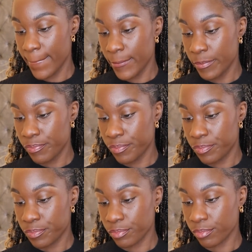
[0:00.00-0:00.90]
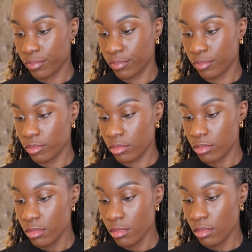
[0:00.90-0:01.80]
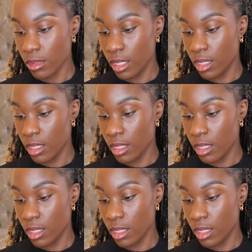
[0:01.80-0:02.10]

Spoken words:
(no one is talking)